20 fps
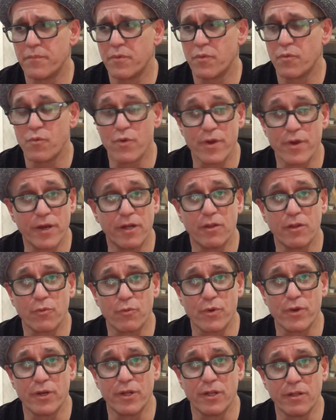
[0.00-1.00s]

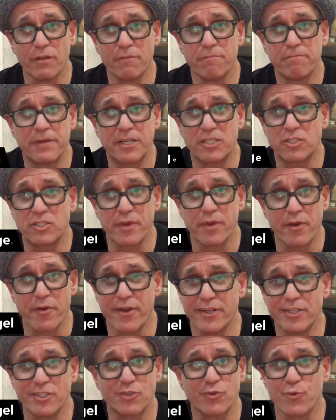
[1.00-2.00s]
real
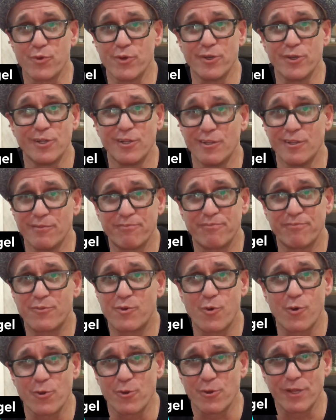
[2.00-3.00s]
experience, real
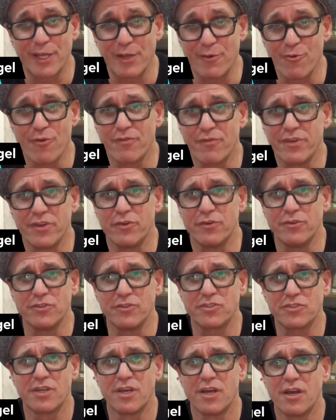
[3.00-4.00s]
quarterly
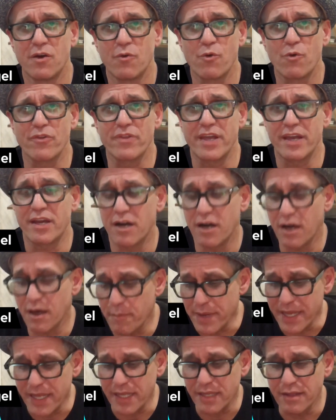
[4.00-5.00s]
reviews, where they
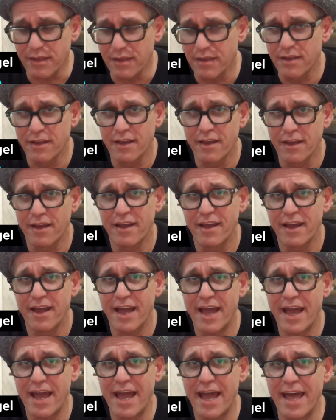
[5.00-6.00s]
come in
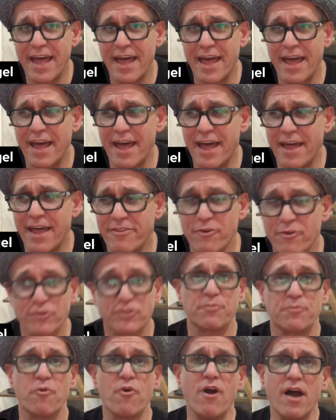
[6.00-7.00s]
and they're
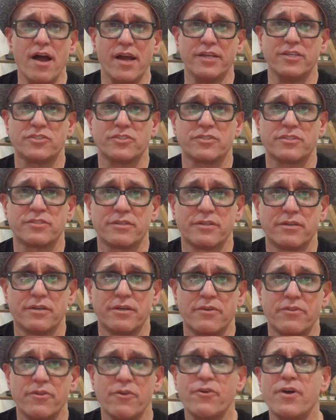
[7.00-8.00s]
surprised.
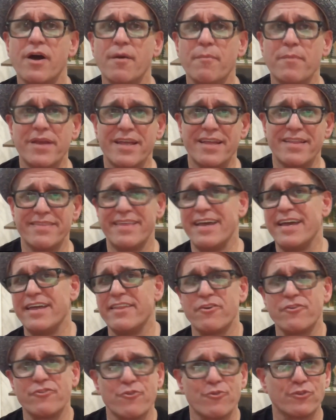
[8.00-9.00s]
They're coming in thinking
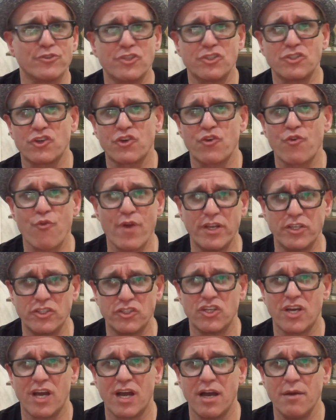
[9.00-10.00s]
they're doing such a great
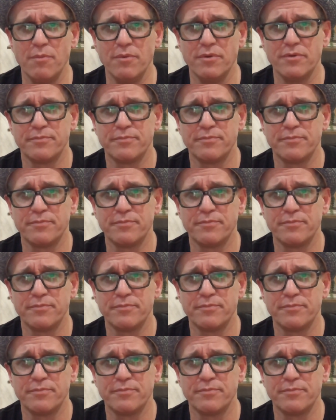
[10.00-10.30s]
job.